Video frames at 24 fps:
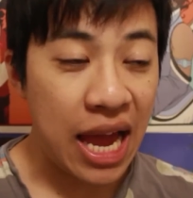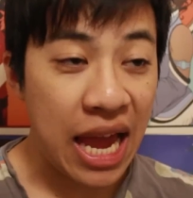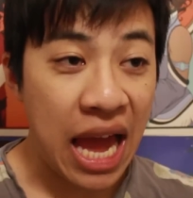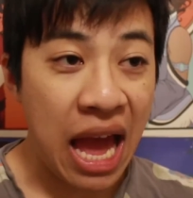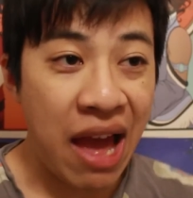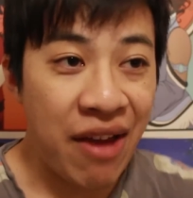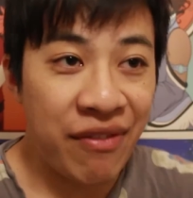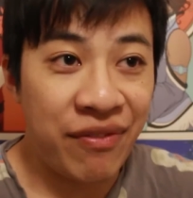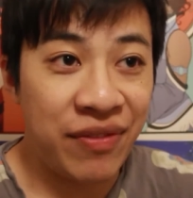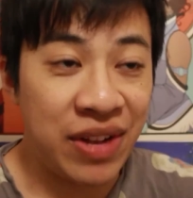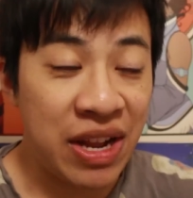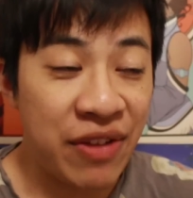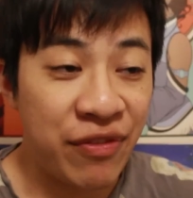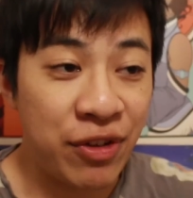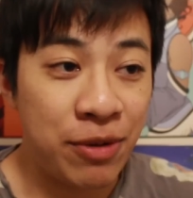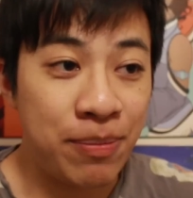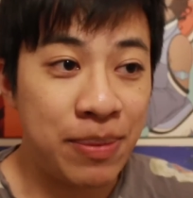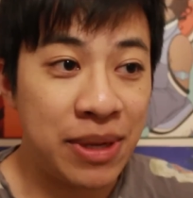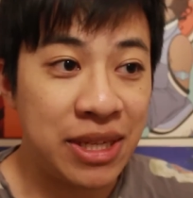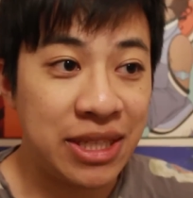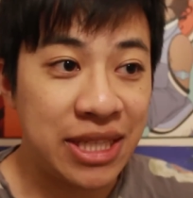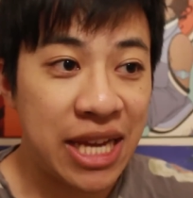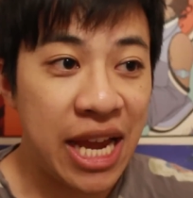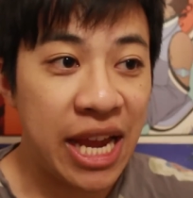I have never
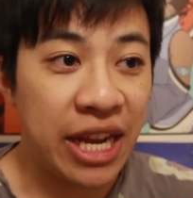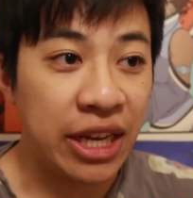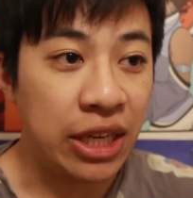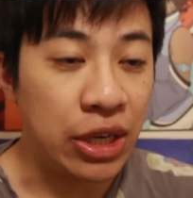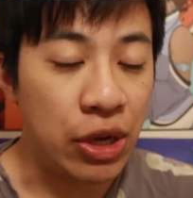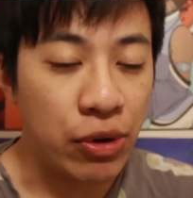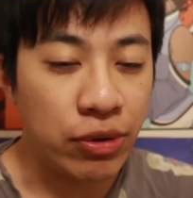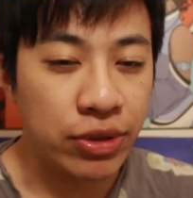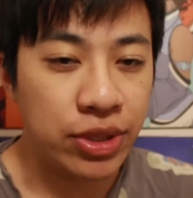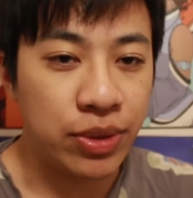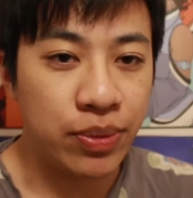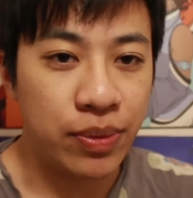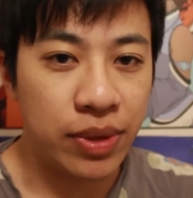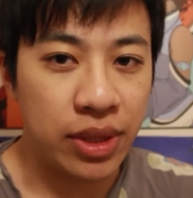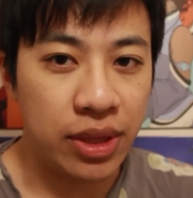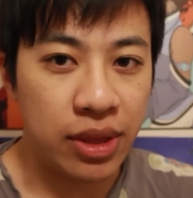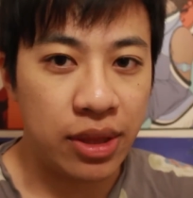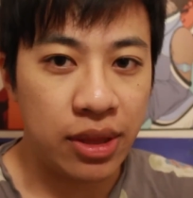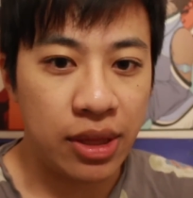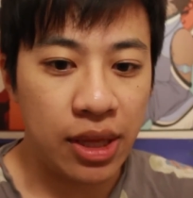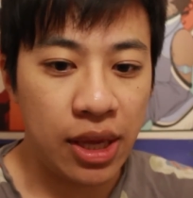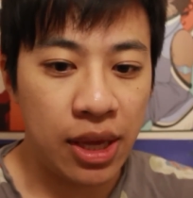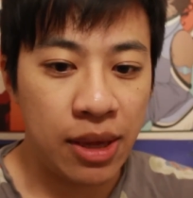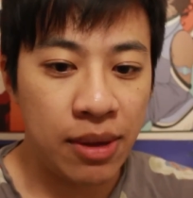been diagnosed
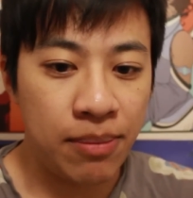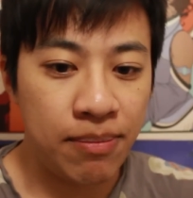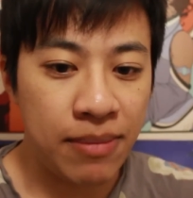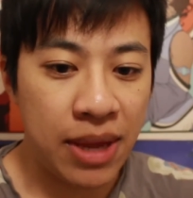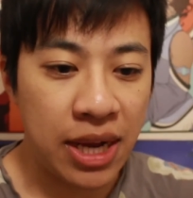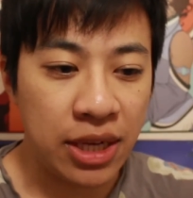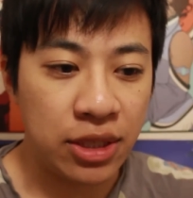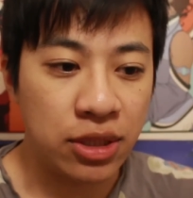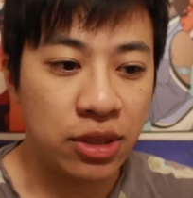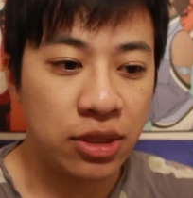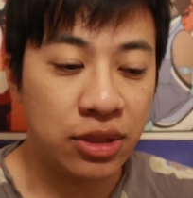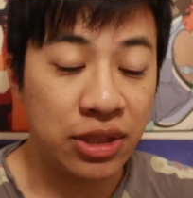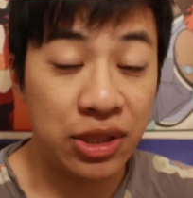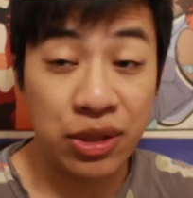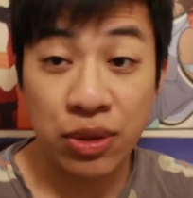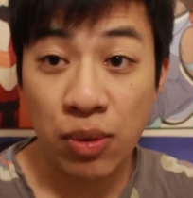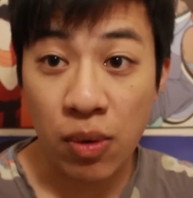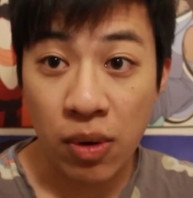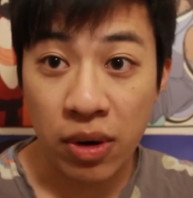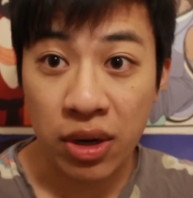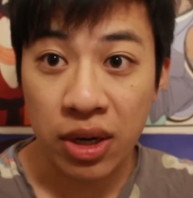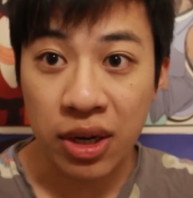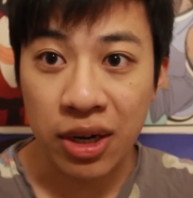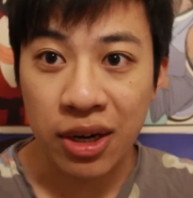with a mental
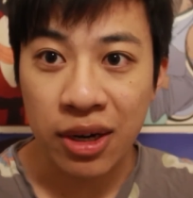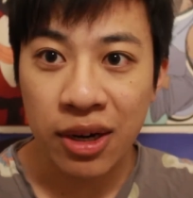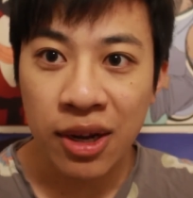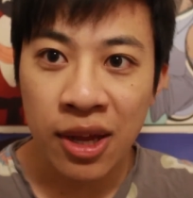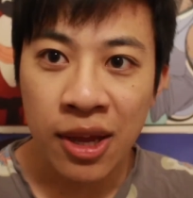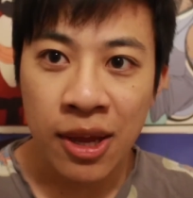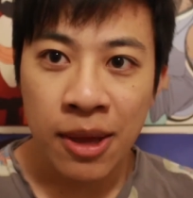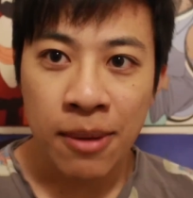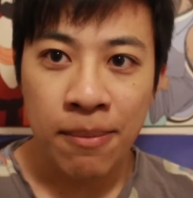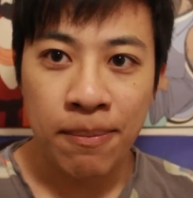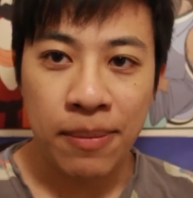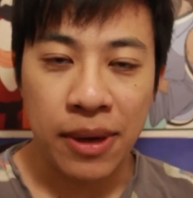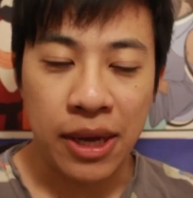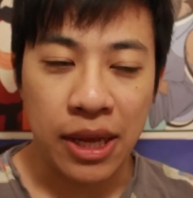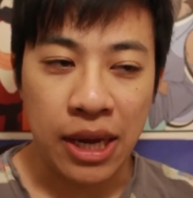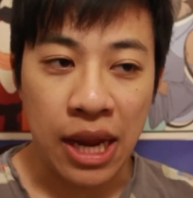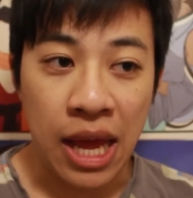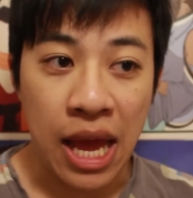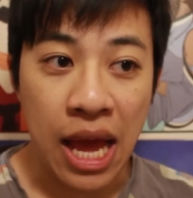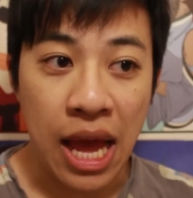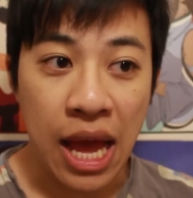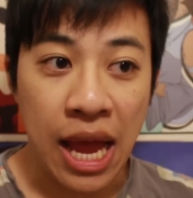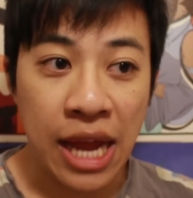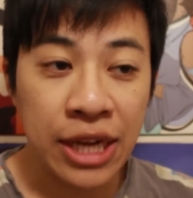disorder,
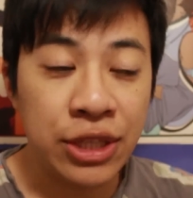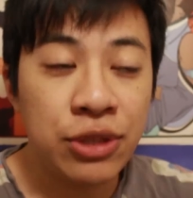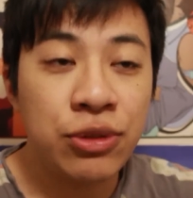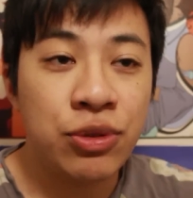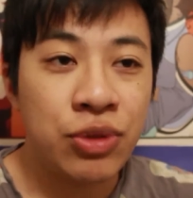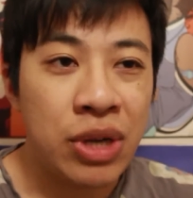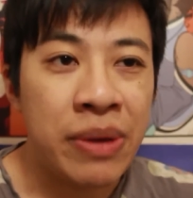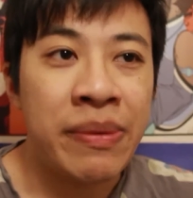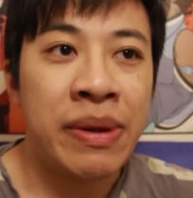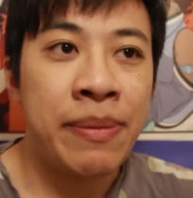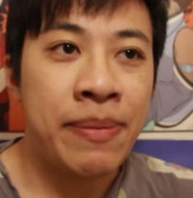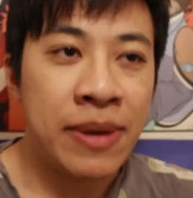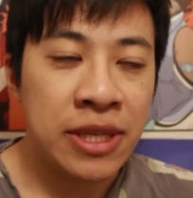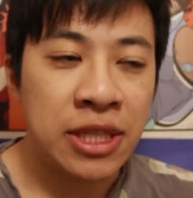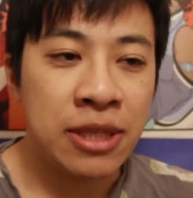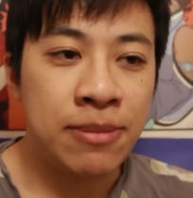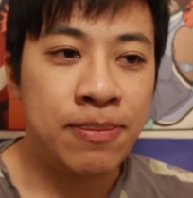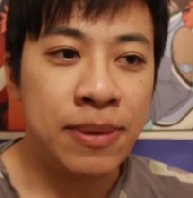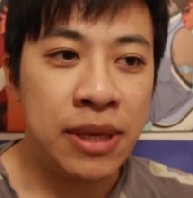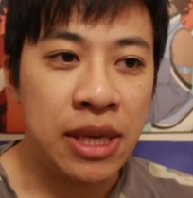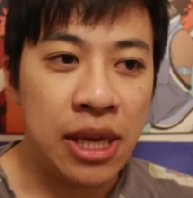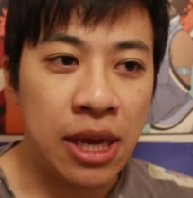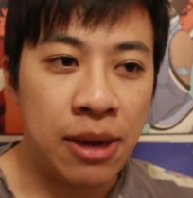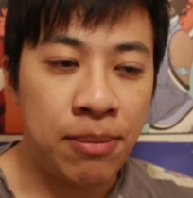but I do try my best
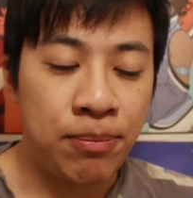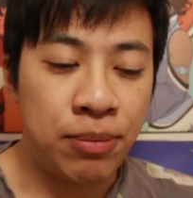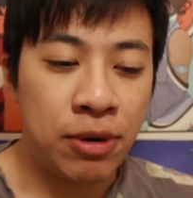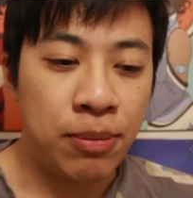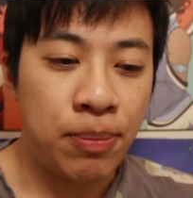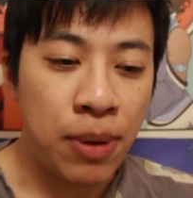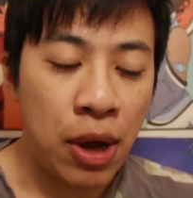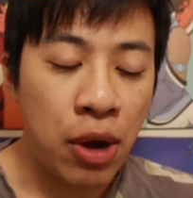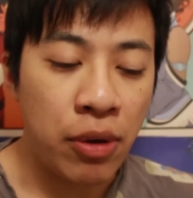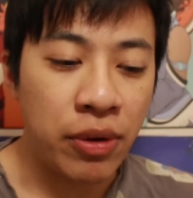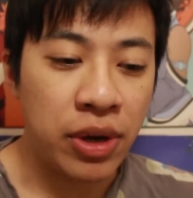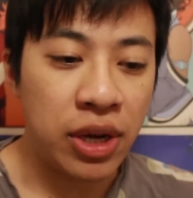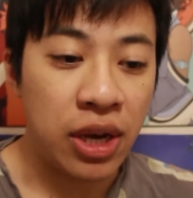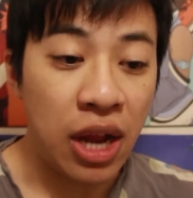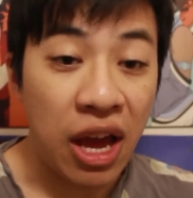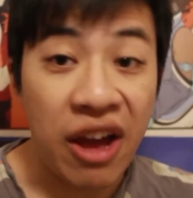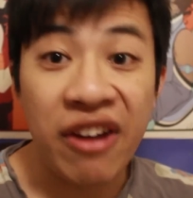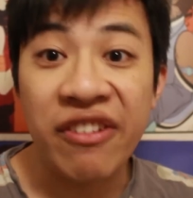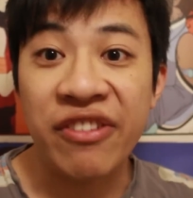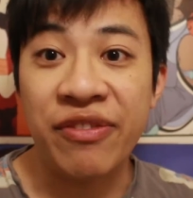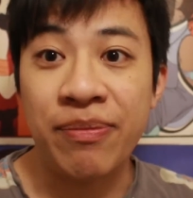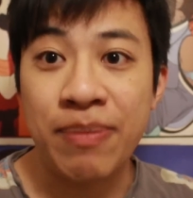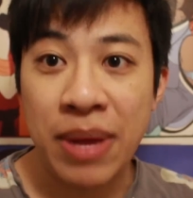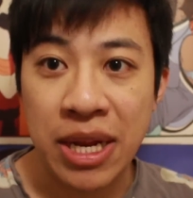to be a proponent
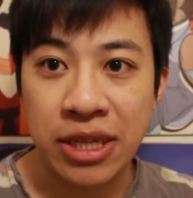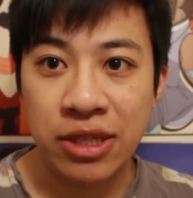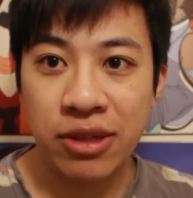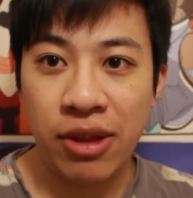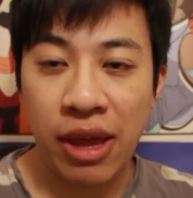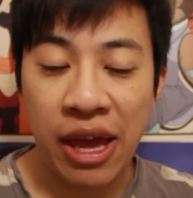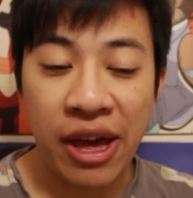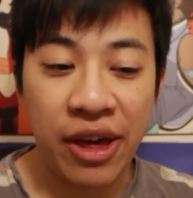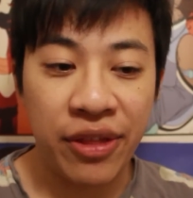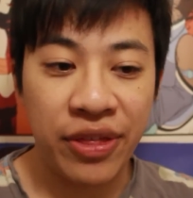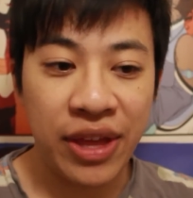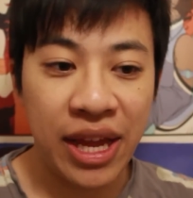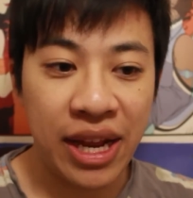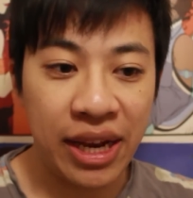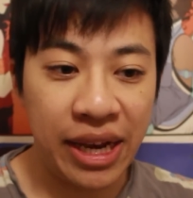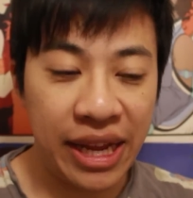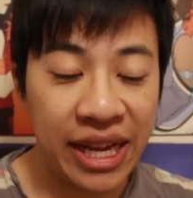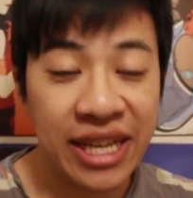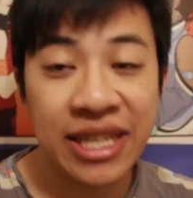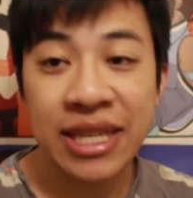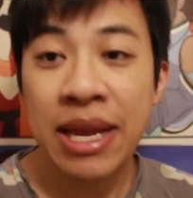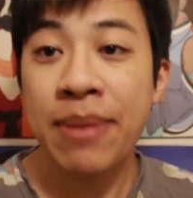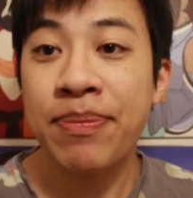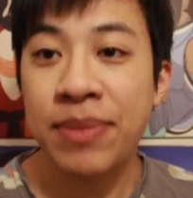of mental health
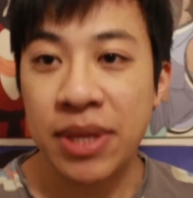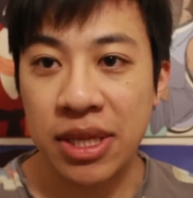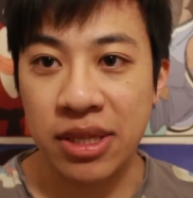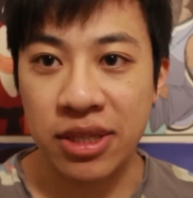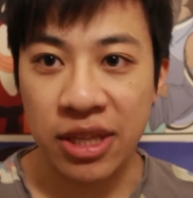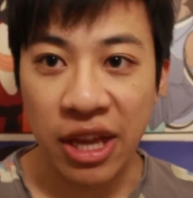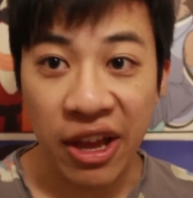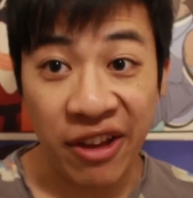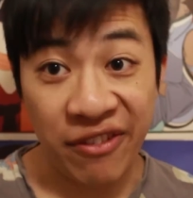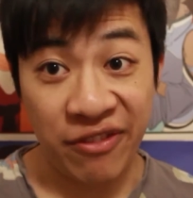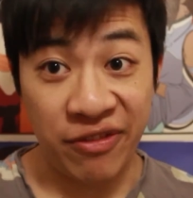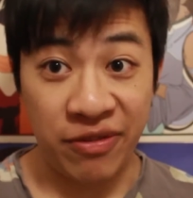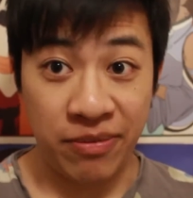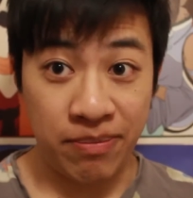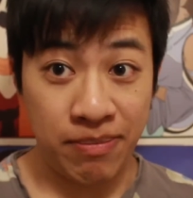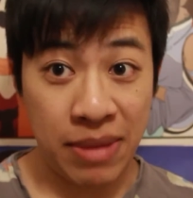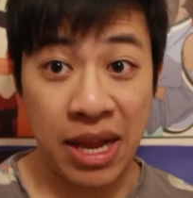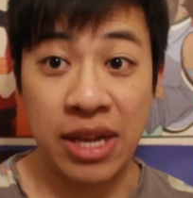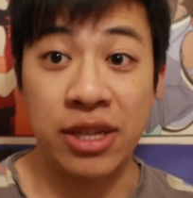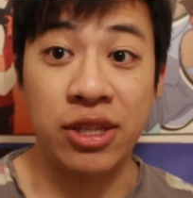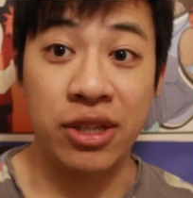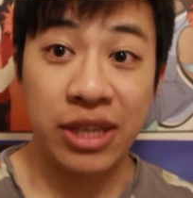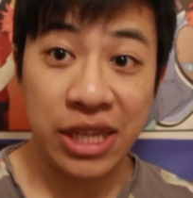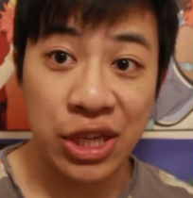and acceptance of
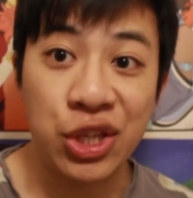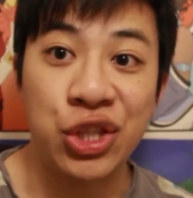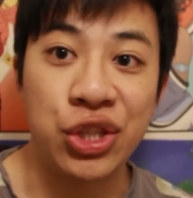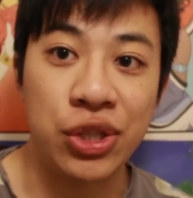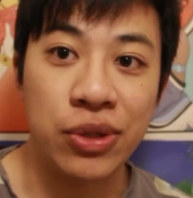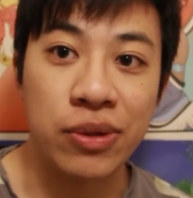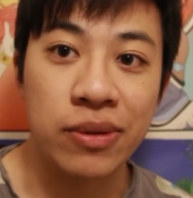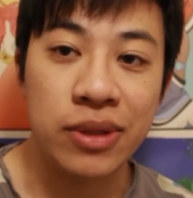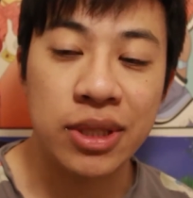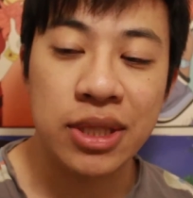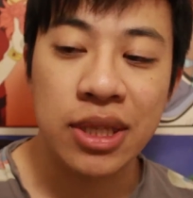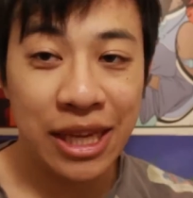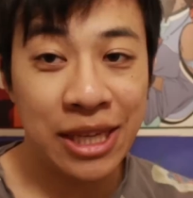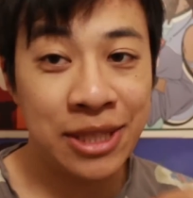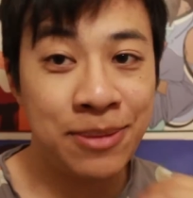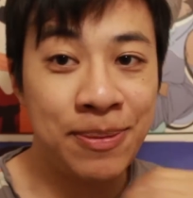mental issues.